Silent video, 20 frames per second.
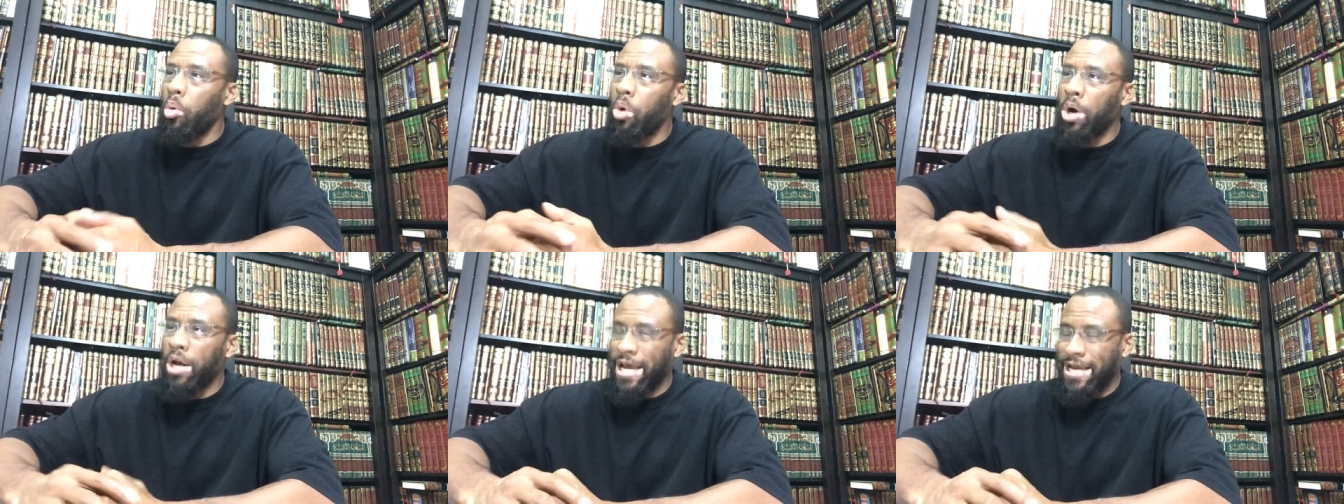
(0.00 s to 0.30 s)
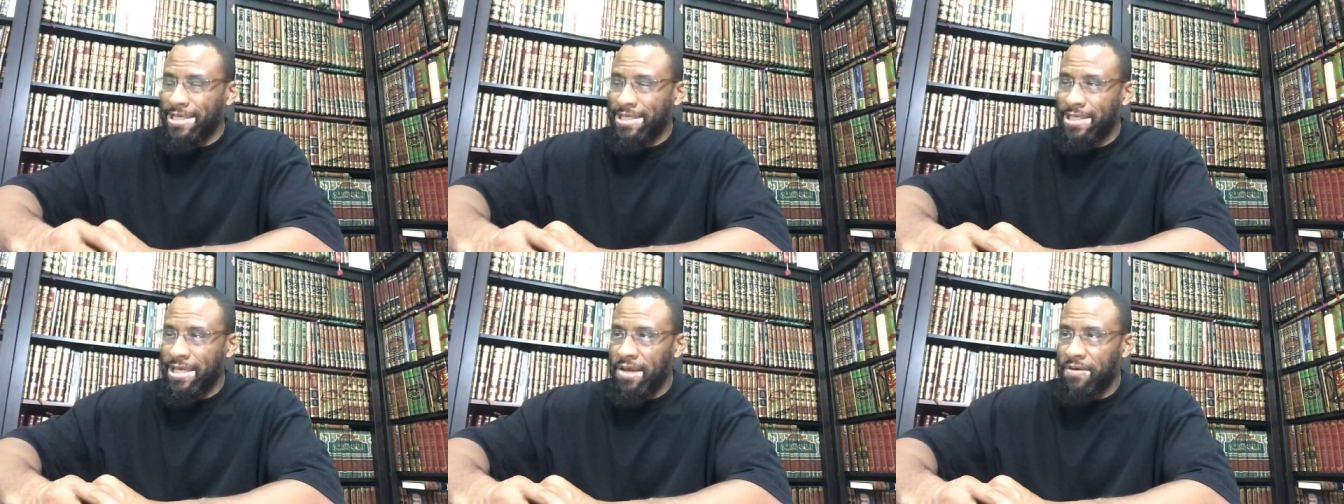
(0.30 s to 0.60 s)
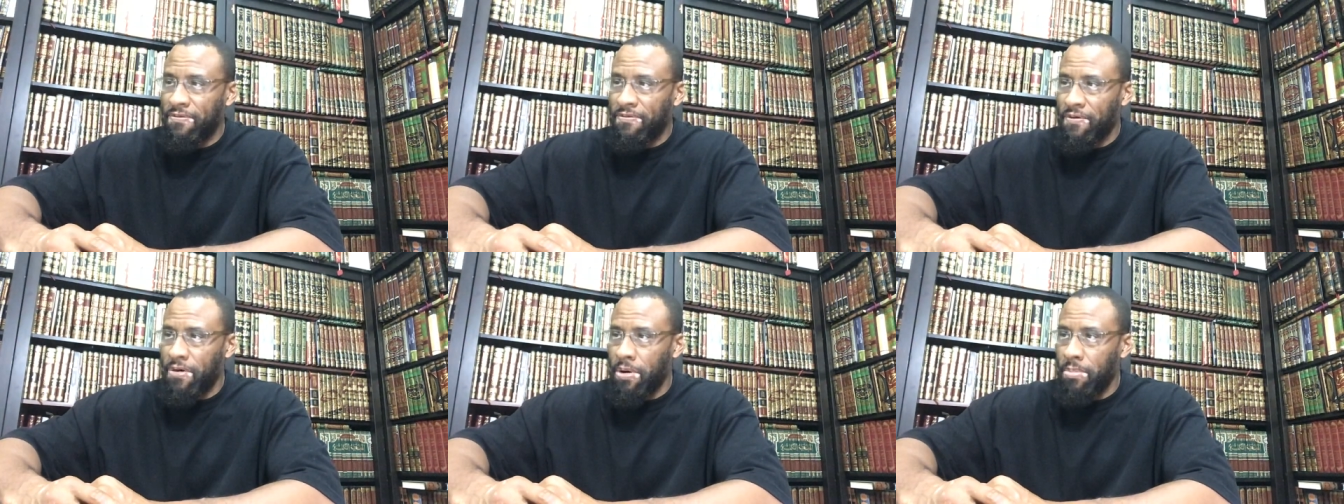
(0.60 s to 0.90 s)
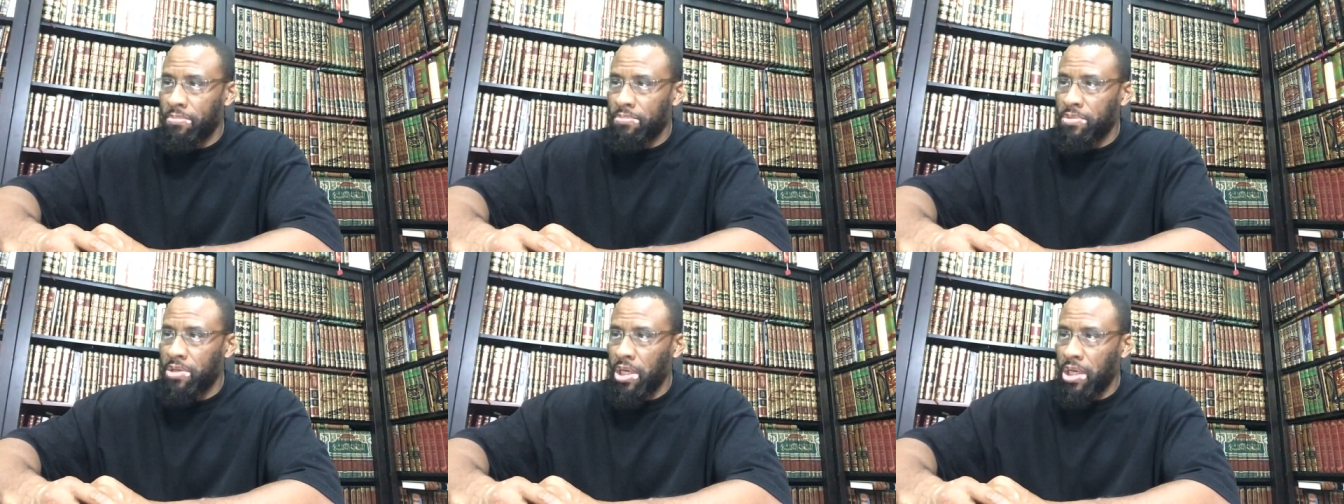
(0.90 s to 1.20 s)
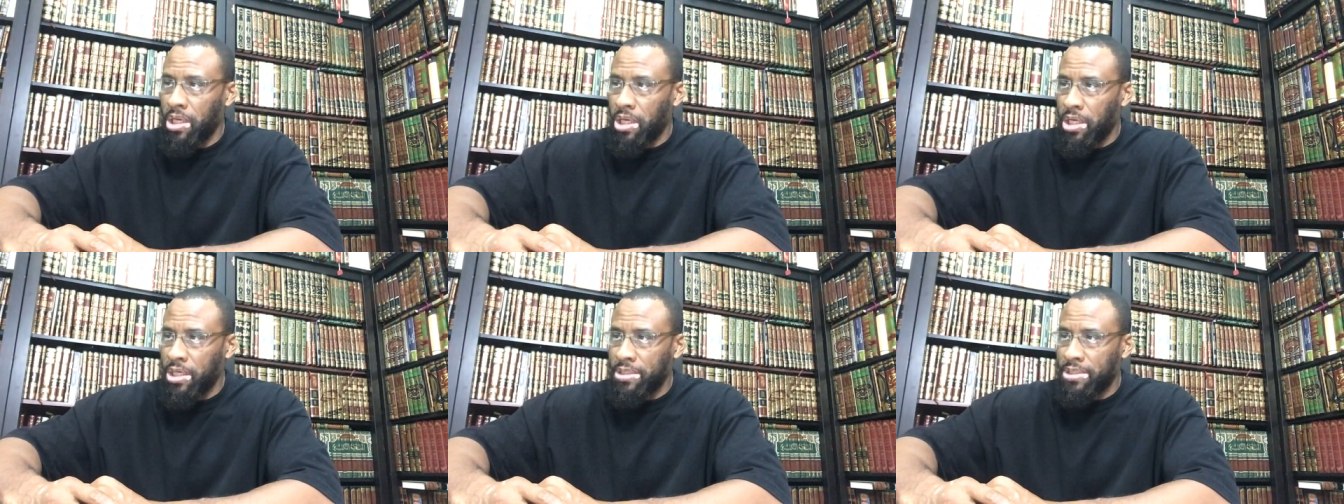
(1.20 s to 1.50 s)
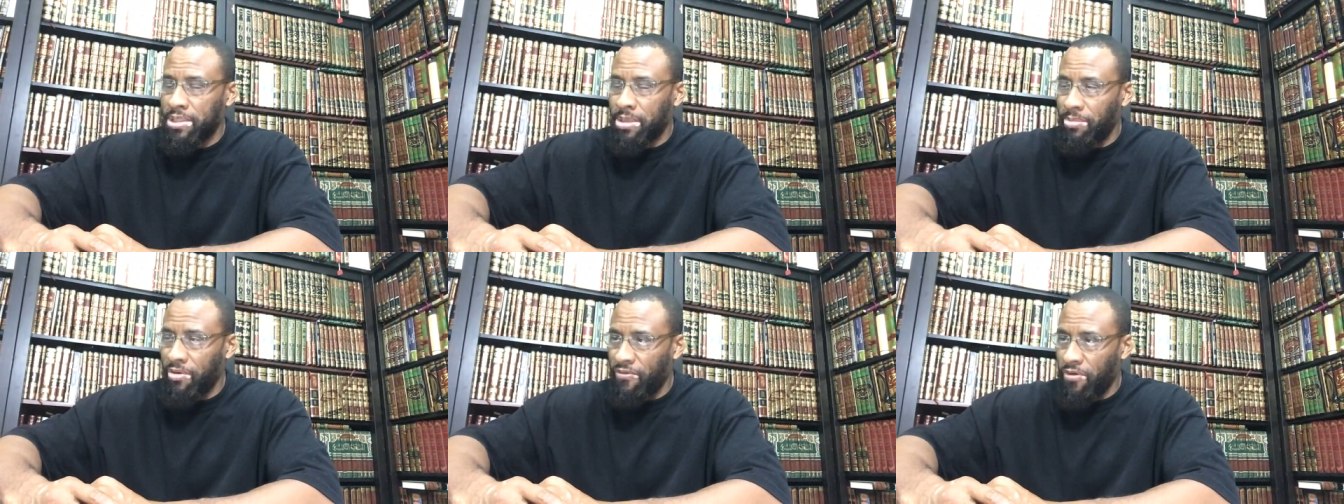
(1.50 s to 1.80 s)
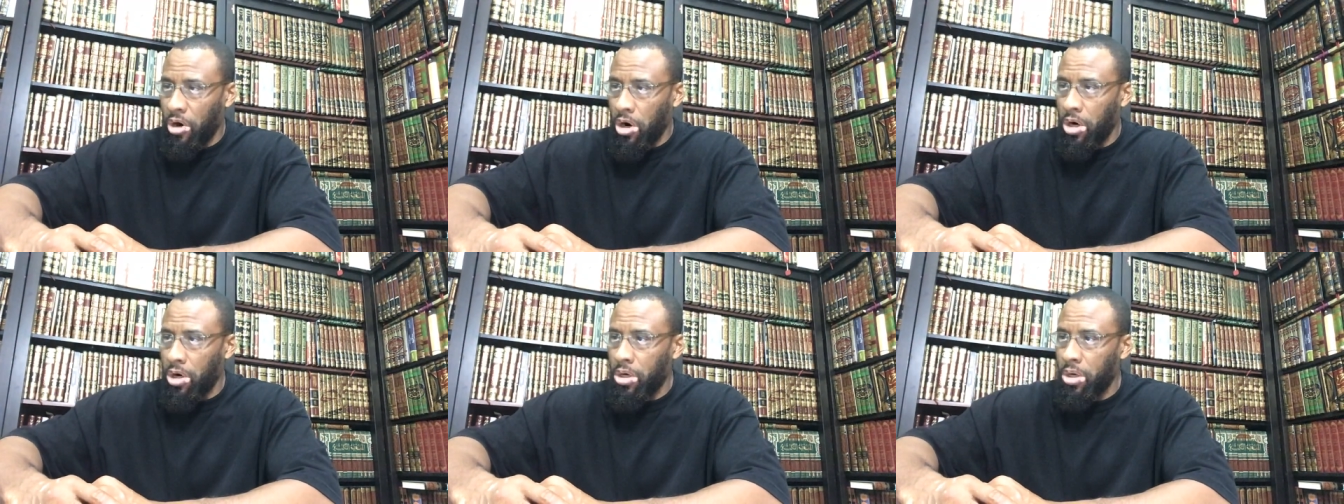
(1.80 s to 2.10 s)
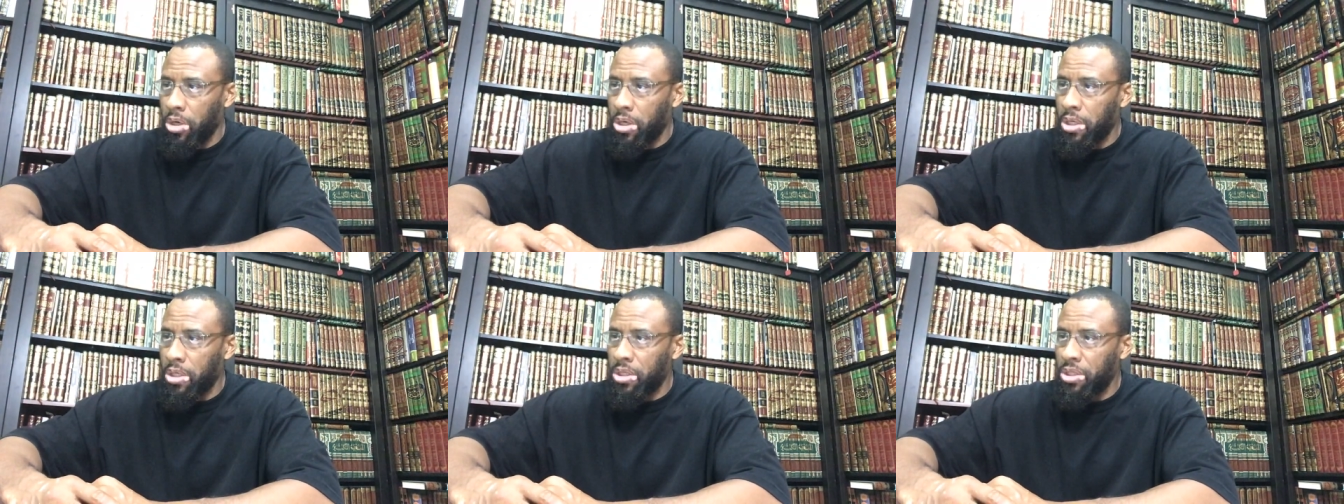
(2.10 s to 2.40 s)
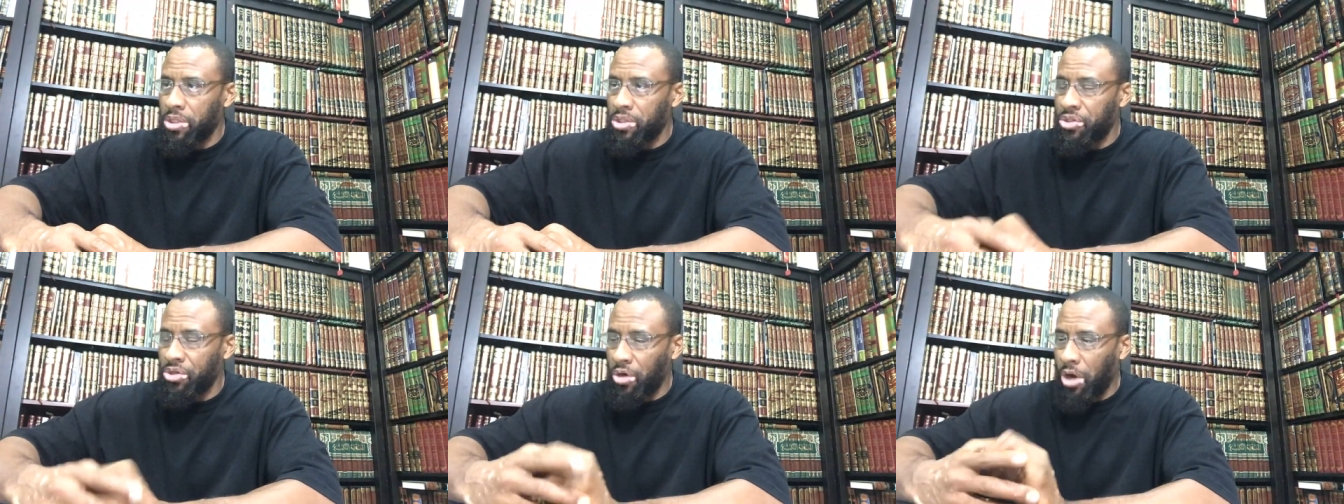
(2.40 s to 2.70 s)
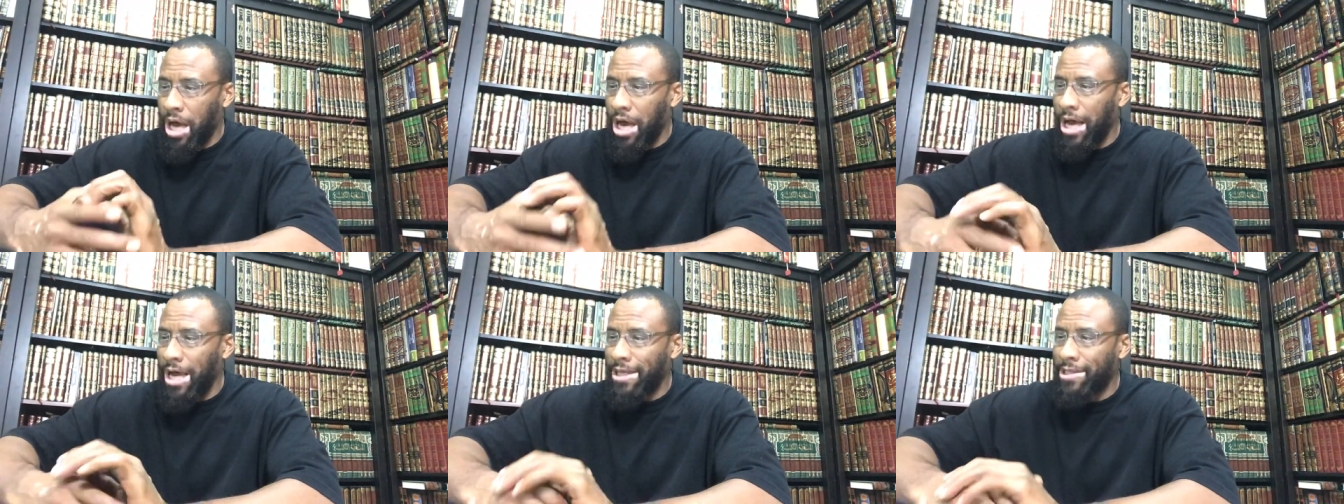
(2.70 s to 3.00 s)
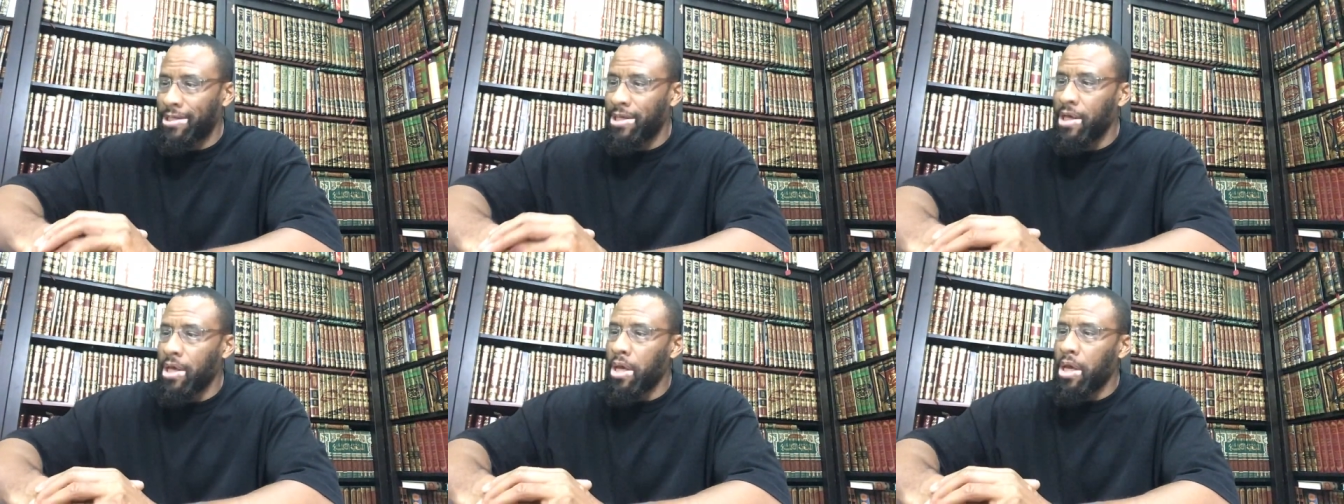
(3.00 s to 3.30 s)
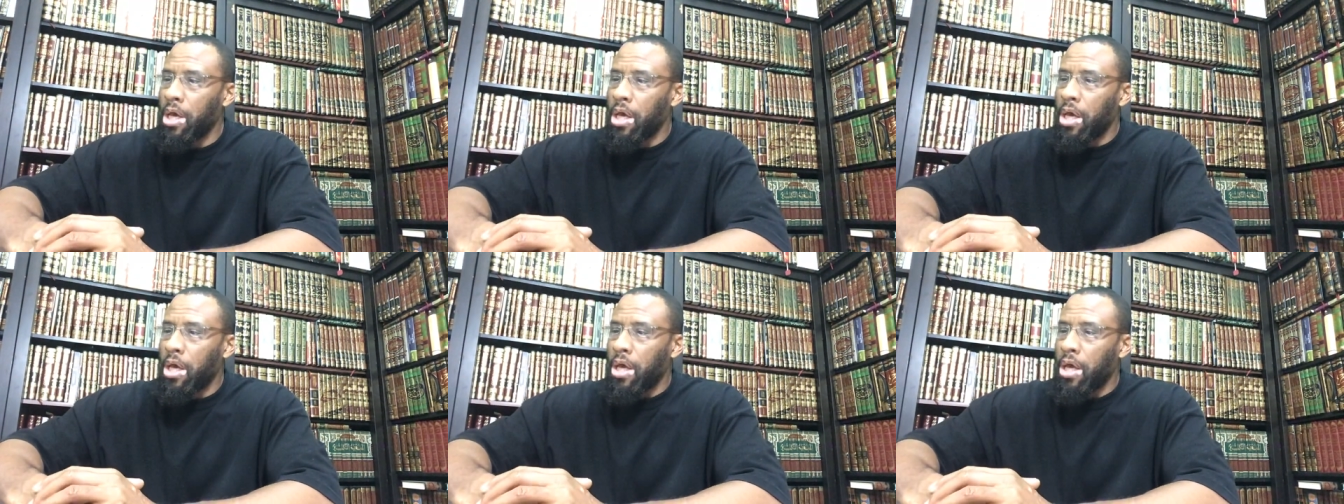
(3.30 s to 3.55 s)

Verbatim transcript: but what I see from uh, some of our du'at,